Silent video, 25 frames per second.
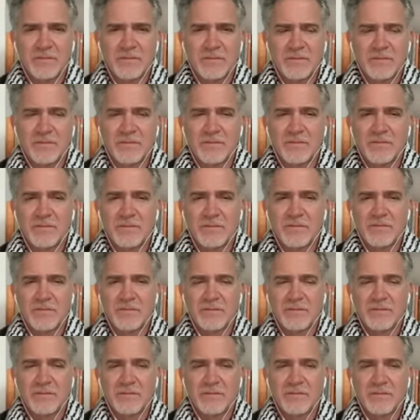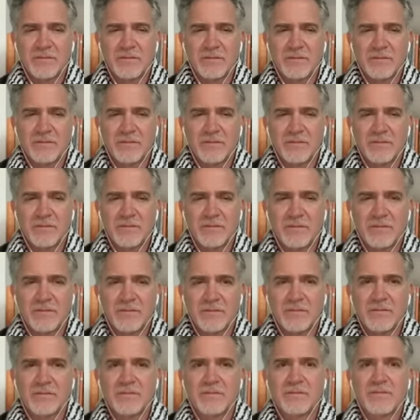
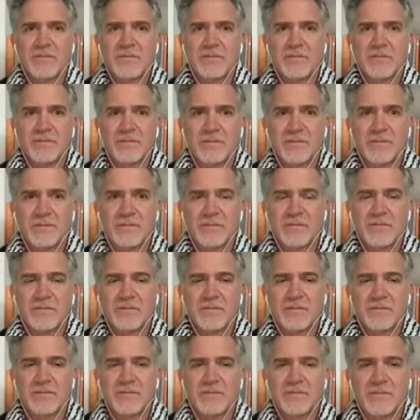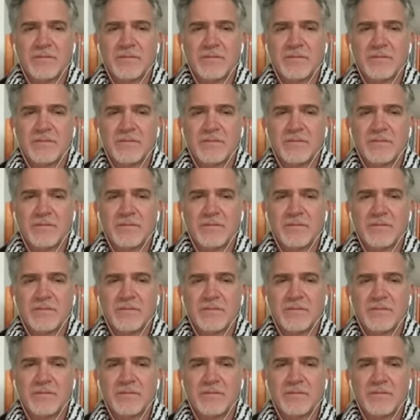(not speaking)